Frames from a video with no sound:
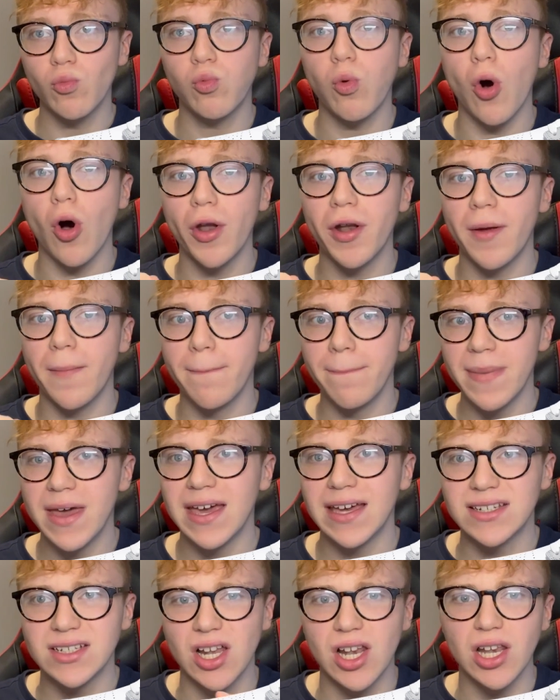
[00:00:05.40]
1
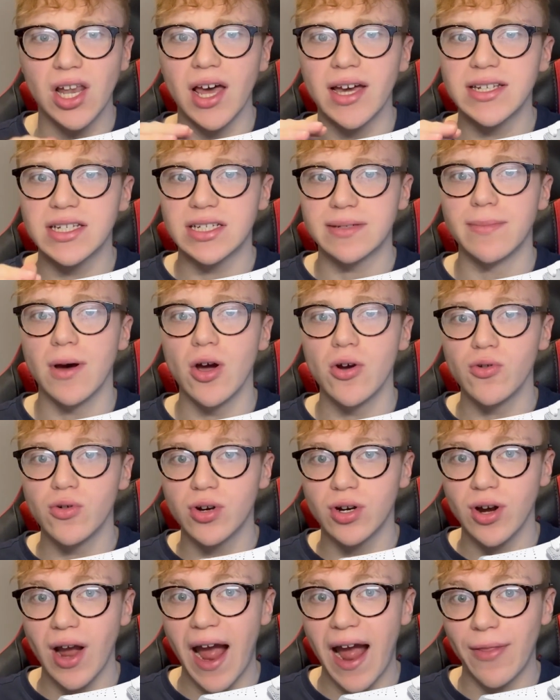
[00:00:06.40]
Mid Light
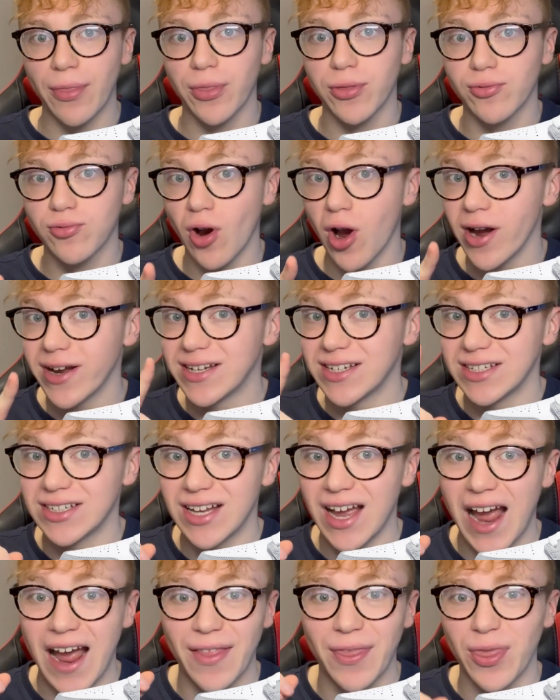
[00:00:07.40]
Smoke
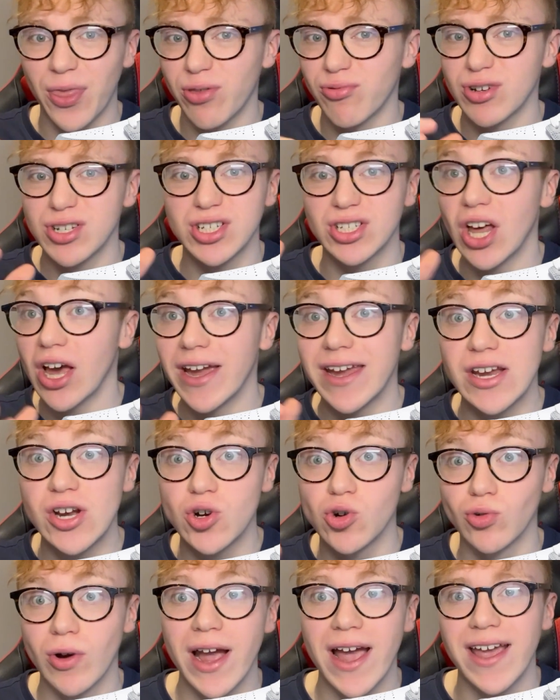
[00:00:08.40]
Anthracite
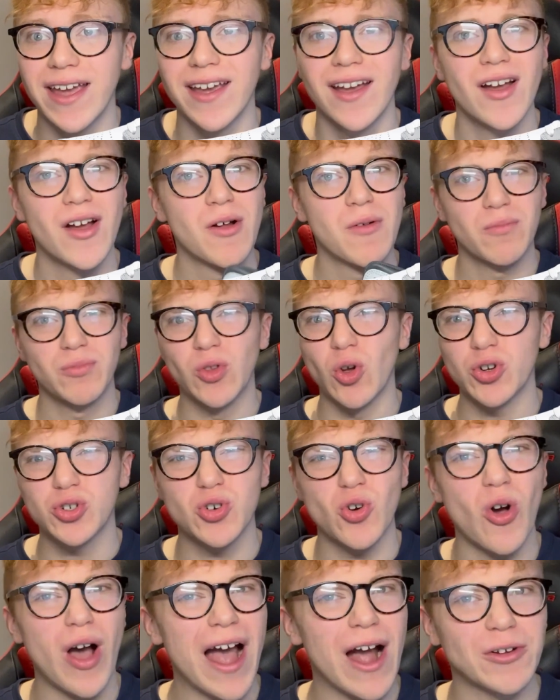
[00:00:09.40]
Grey. Not
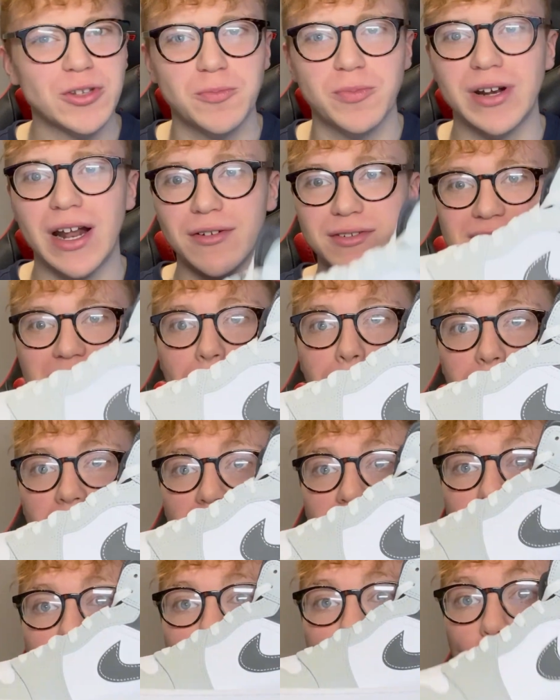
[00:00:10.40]
sure how to pronounce that,
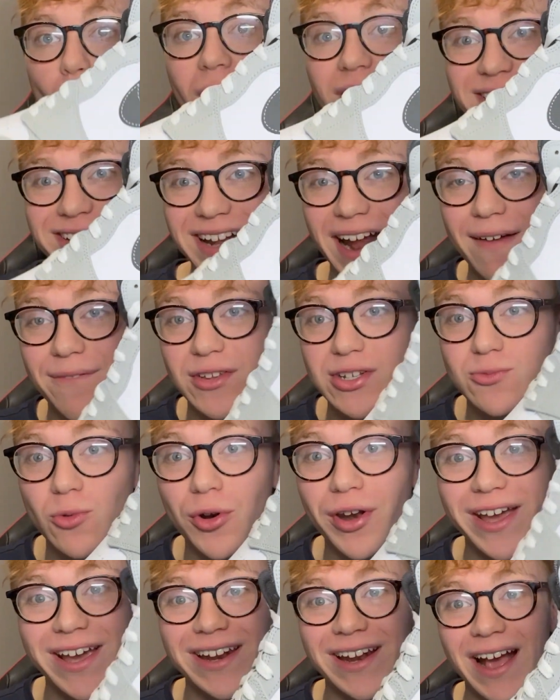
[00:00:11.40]
but we actually have this
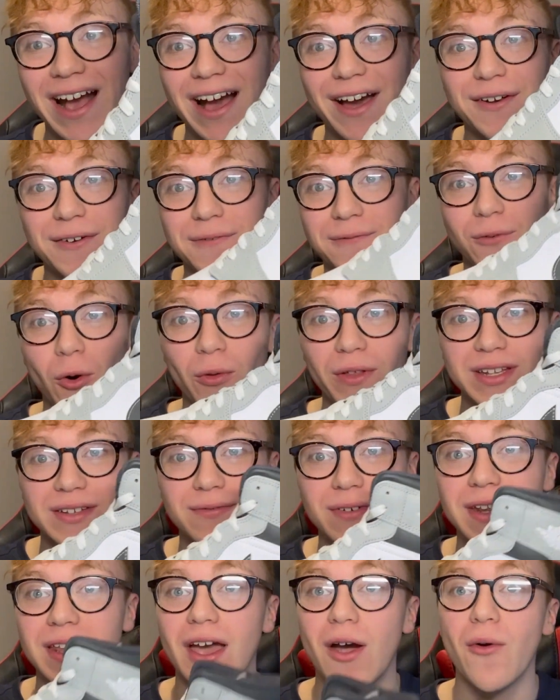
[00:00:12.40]
one in hand for this
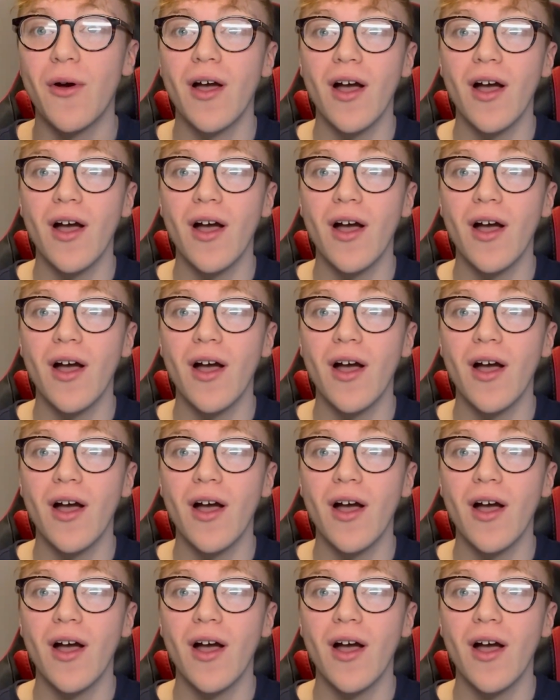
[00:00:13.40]
video.